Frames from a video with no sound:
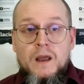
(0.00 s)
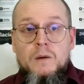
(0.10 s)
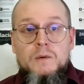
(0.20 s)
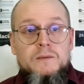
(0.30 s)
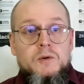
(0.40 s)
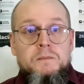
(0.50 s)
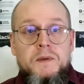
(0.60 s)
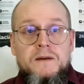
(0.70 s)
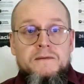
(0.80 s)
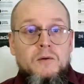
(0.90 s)
we would
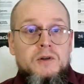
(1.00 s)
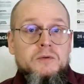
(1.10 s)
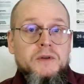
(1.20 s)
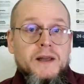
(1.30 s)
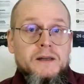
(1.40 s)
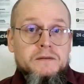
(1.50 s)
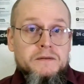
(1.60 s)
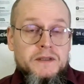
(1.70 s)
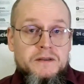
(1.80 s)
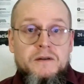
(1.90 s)
be forced to yield
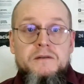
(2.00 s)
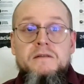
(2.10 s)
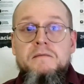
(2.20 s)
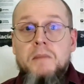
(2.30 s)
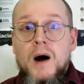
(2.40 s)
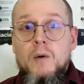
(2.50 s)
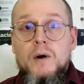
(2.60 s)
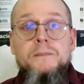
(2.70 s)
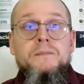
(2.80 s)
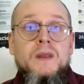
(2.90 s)
discursive power
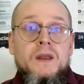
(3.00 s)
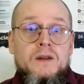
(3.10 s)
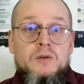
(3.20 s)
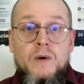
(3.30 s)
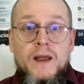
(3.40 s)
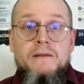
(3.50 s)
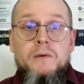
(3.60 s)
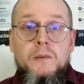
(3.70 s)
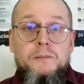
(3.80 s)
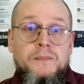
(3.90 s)
to
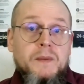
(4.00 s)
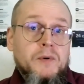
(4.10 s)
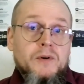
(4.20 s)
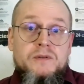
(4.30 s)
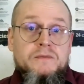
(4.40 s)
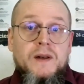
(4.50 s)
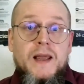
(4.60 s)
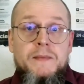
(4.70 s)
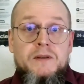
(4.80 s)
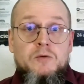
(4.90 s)
every person
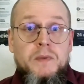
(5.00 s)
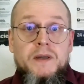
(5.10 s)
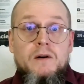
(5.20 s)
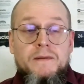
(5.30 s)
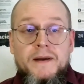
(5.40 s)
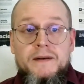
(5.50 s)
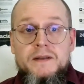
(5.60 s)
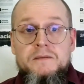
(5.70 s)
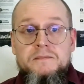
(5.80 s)
claiming to be offended,